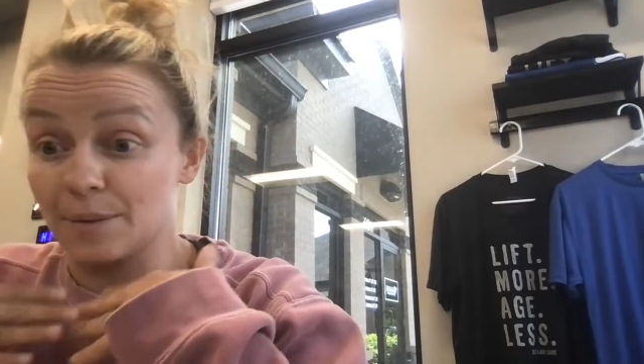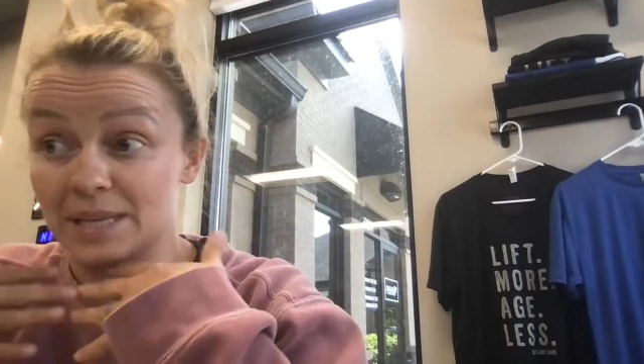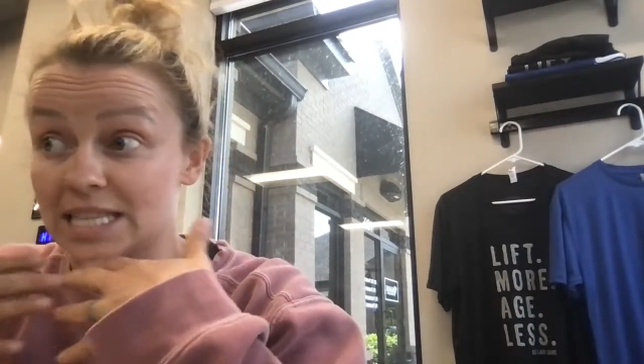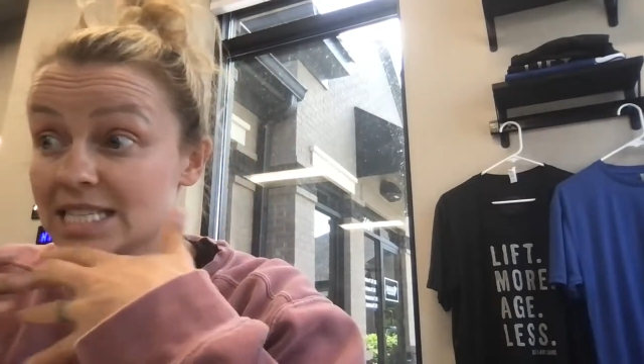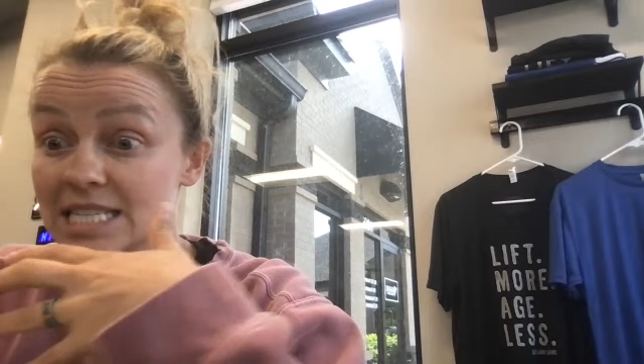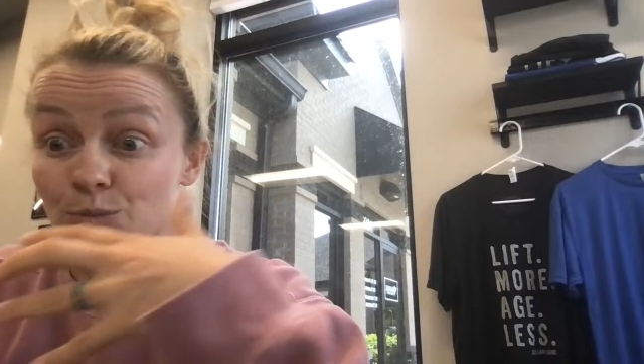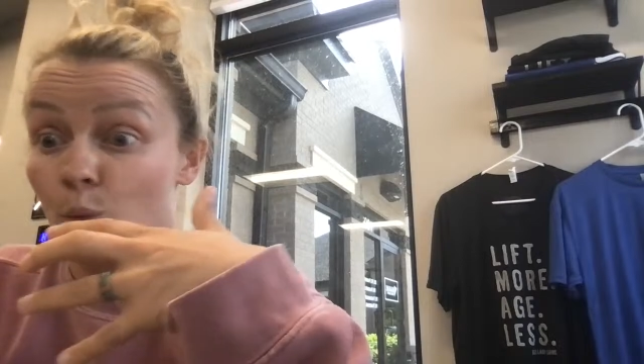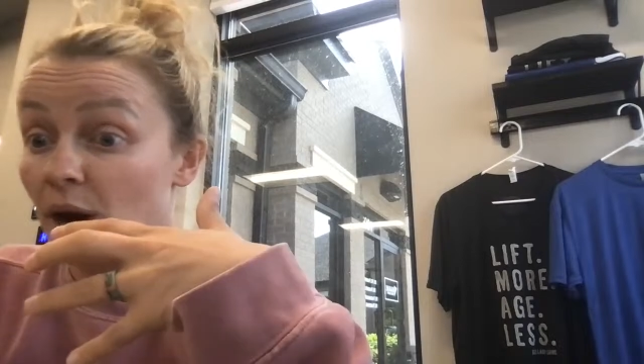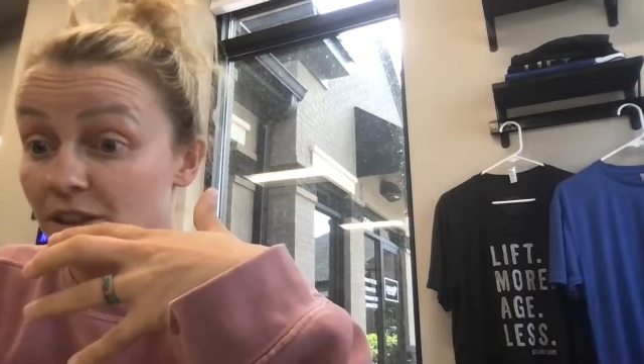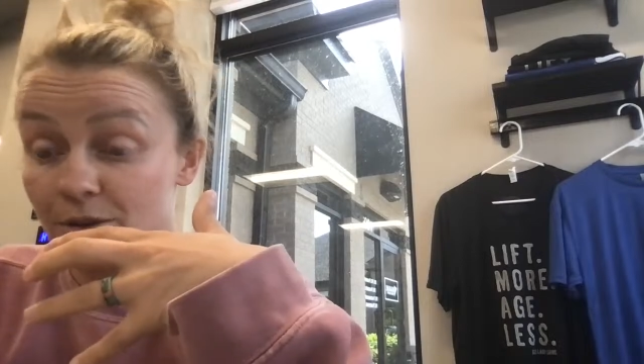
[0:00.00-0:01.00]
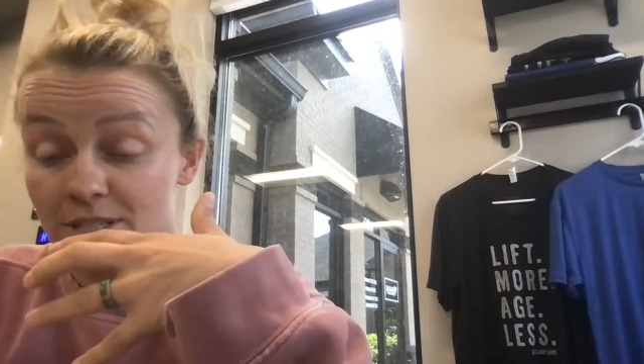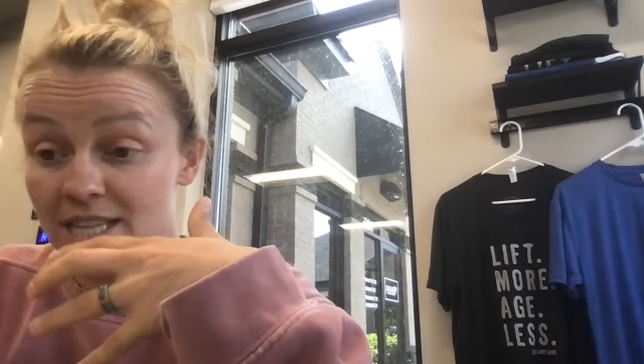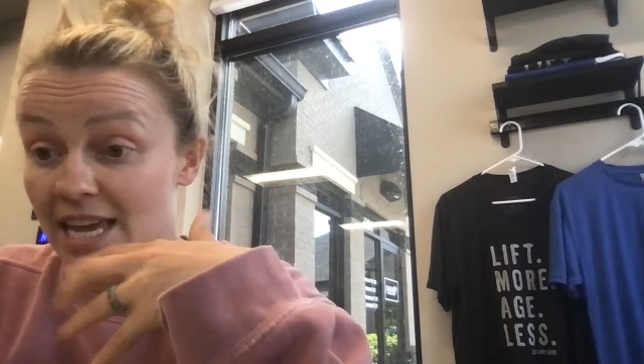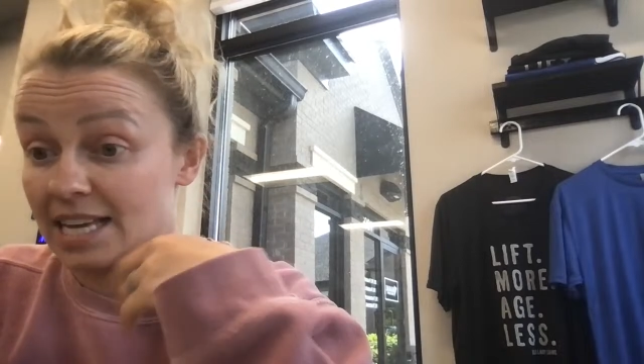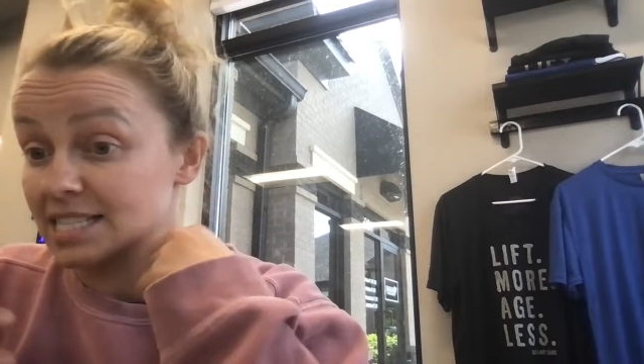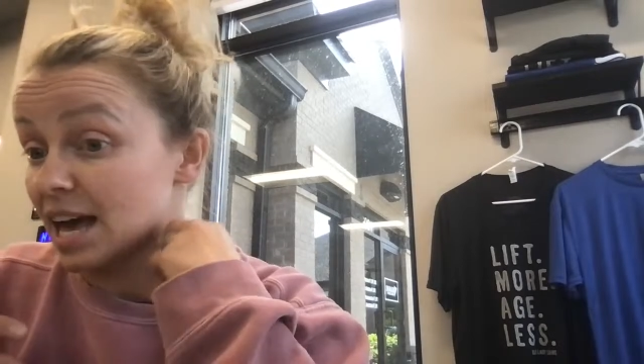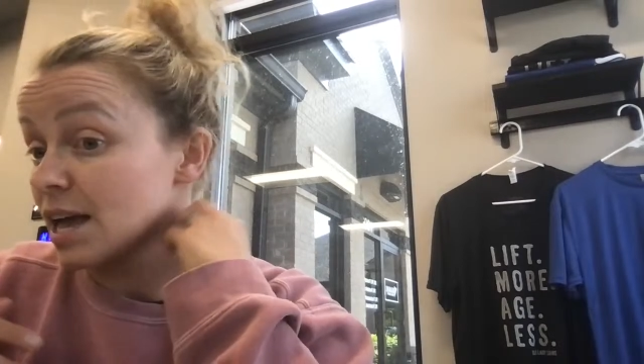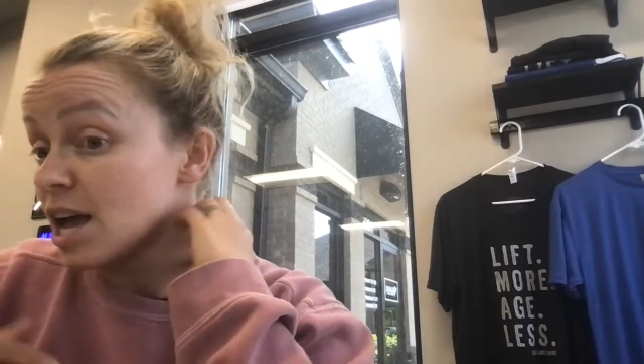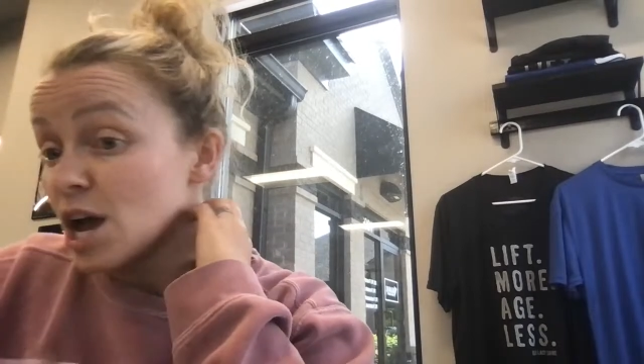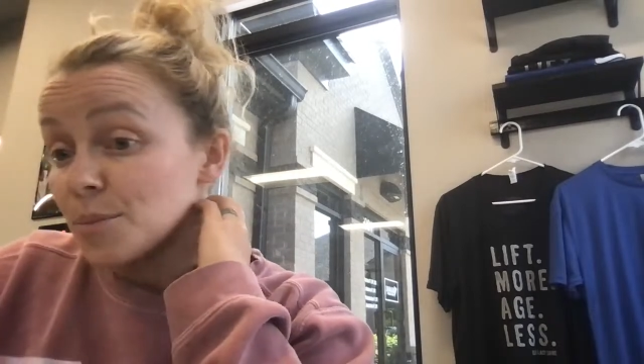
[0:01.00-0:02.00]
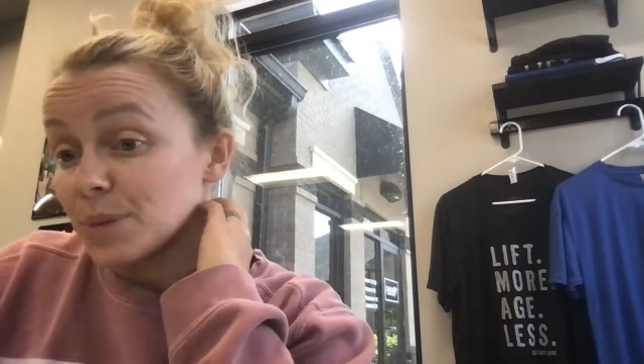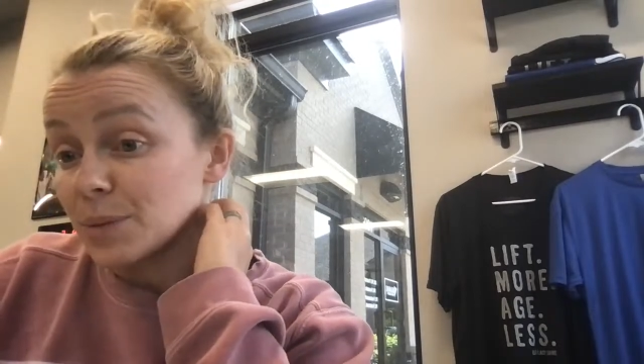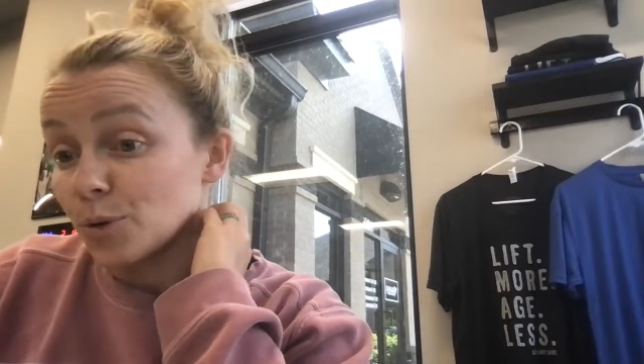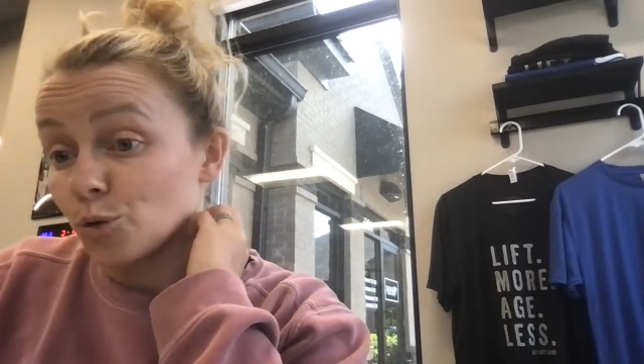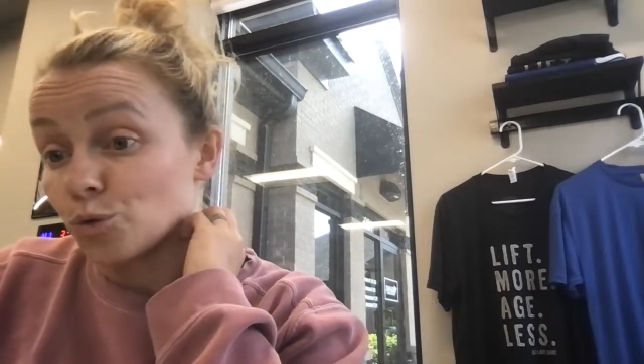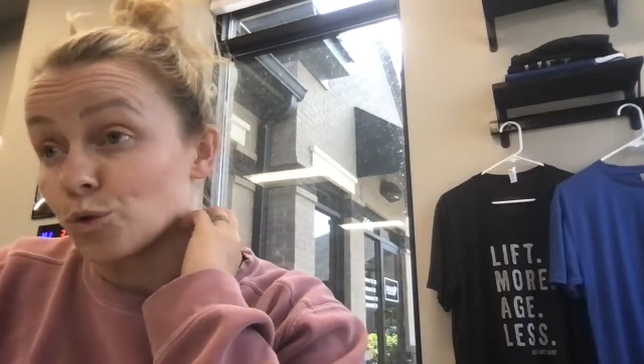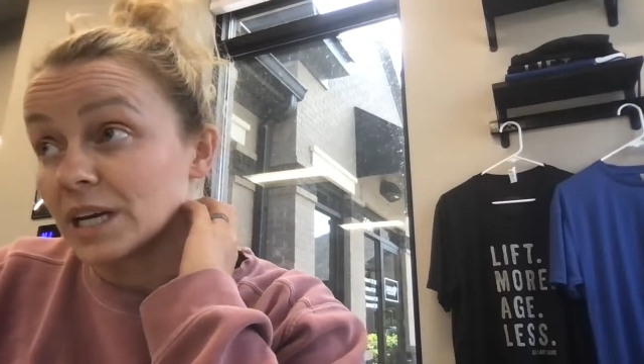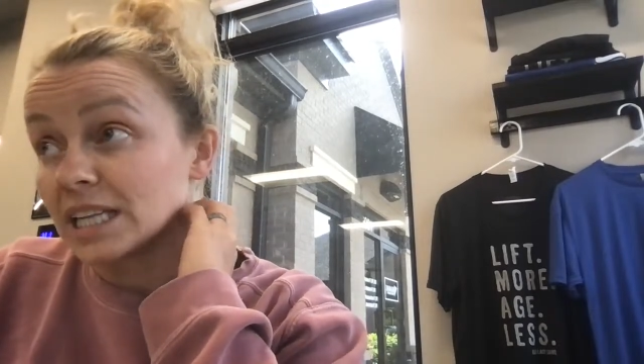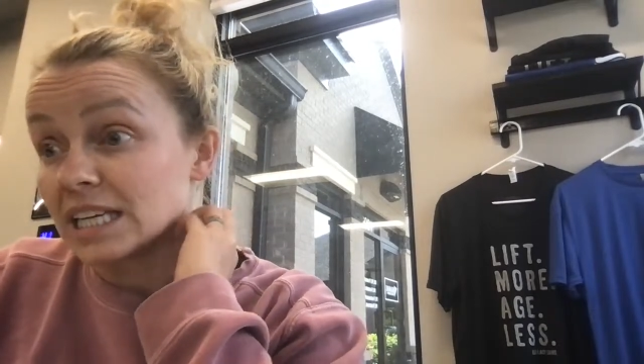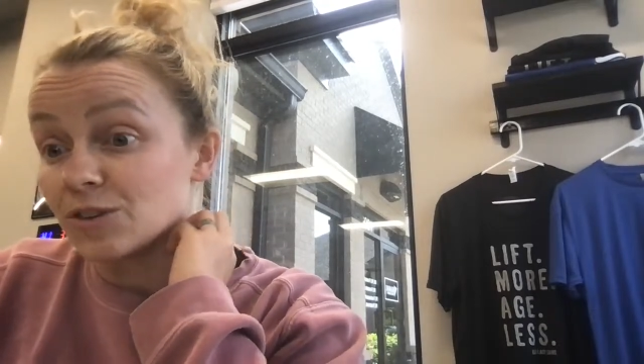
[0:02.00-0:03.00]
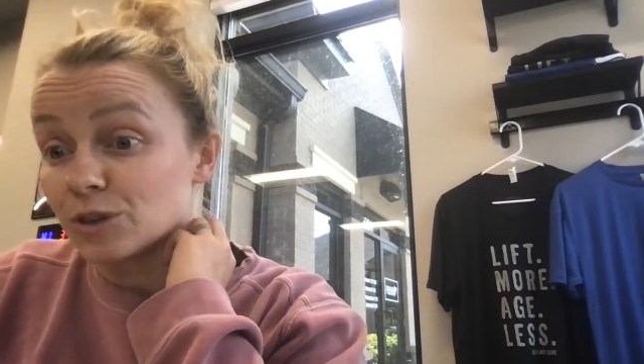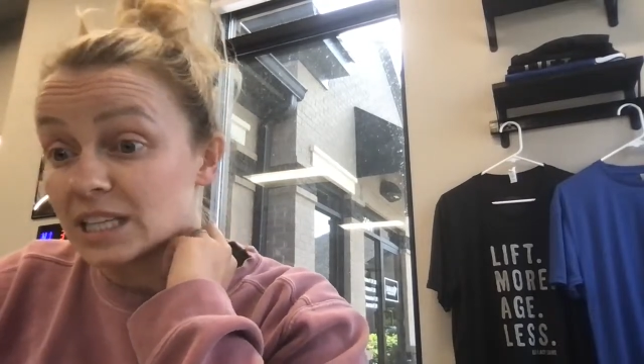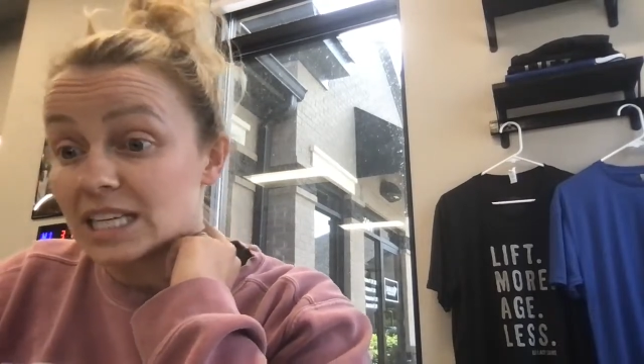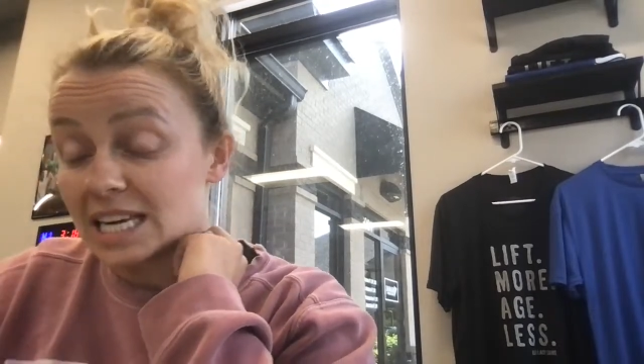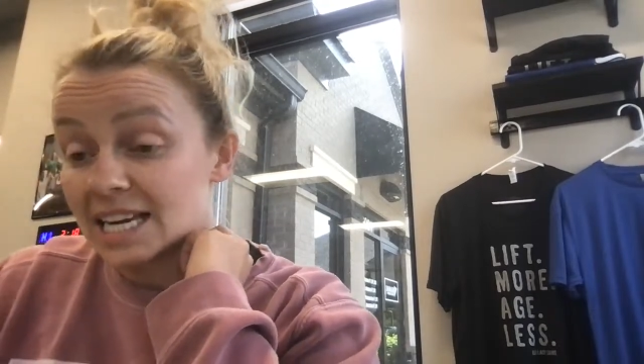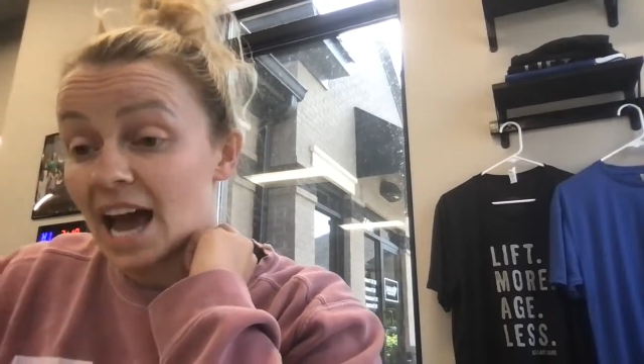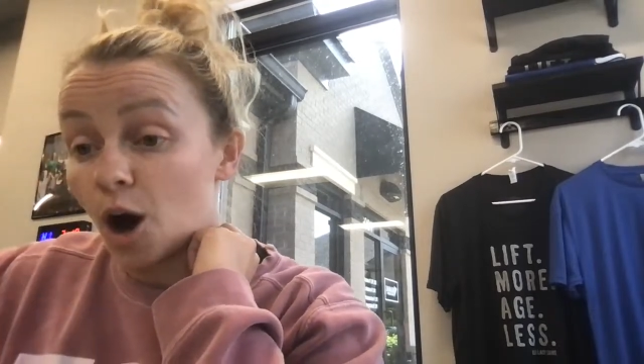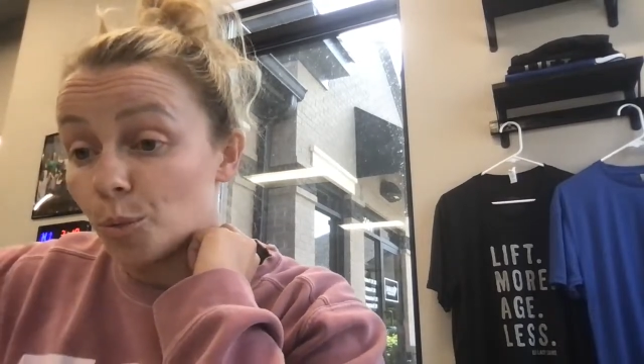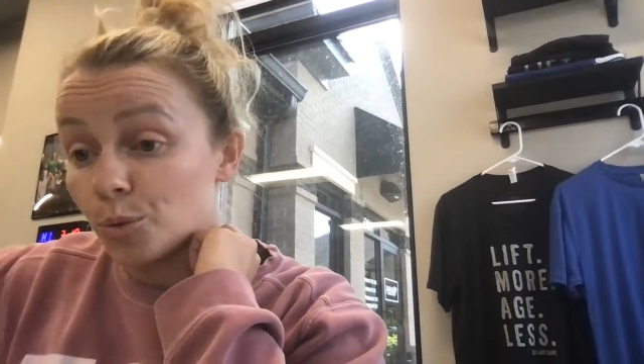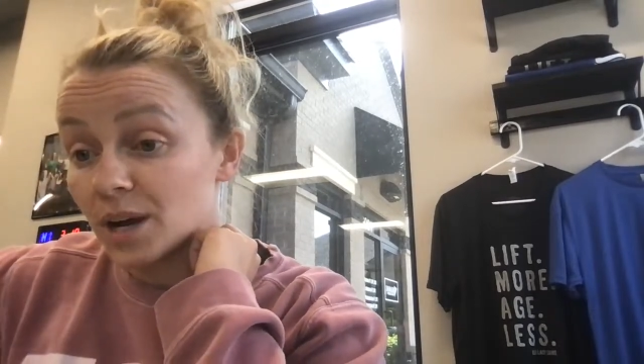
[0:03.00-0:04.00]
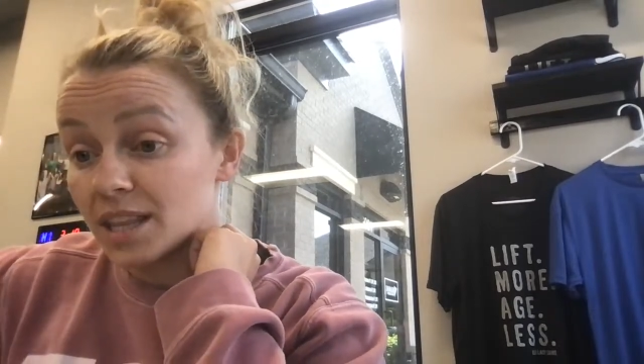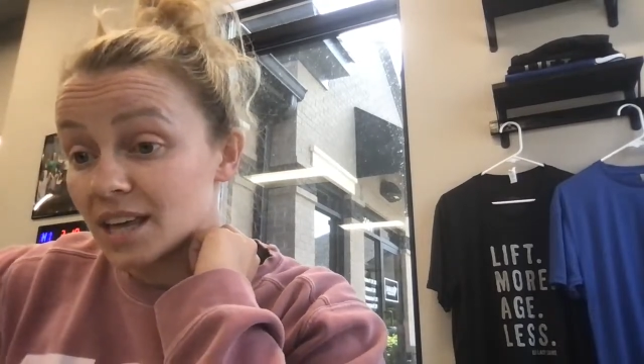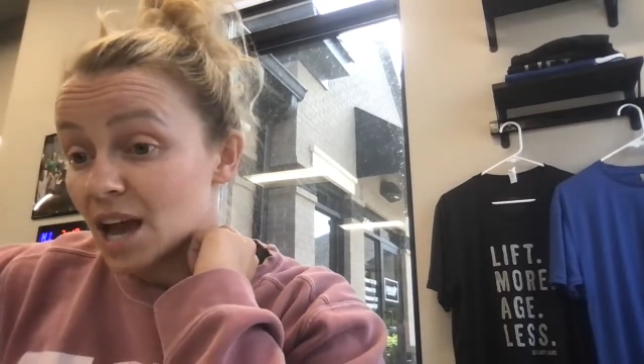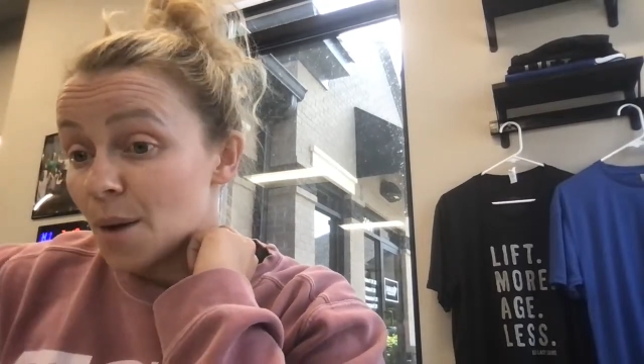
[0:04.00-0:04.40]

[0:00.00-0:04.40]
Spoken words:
I mean, this is one of those things that people really, really need help with.